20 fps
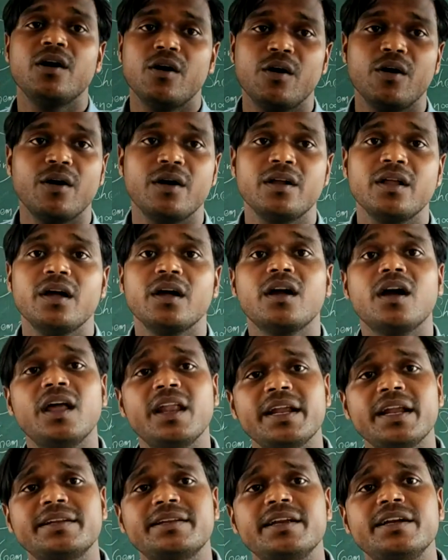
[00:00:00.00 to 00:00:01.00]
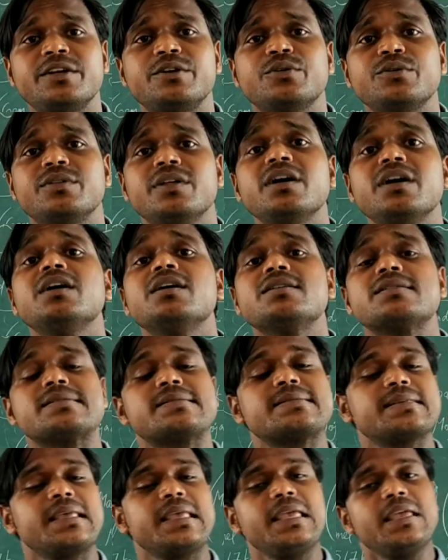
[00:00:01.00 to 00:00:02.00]
or connected to the
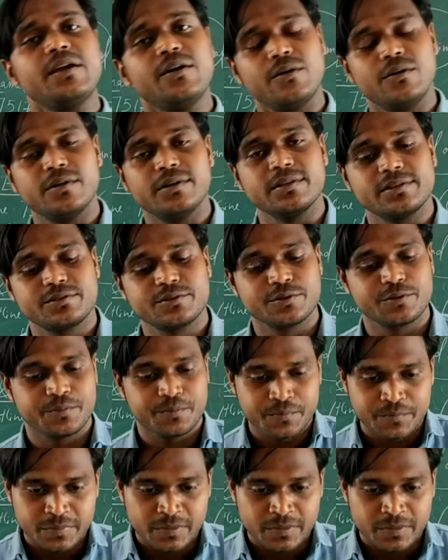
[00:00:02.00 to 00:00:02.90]
sea also.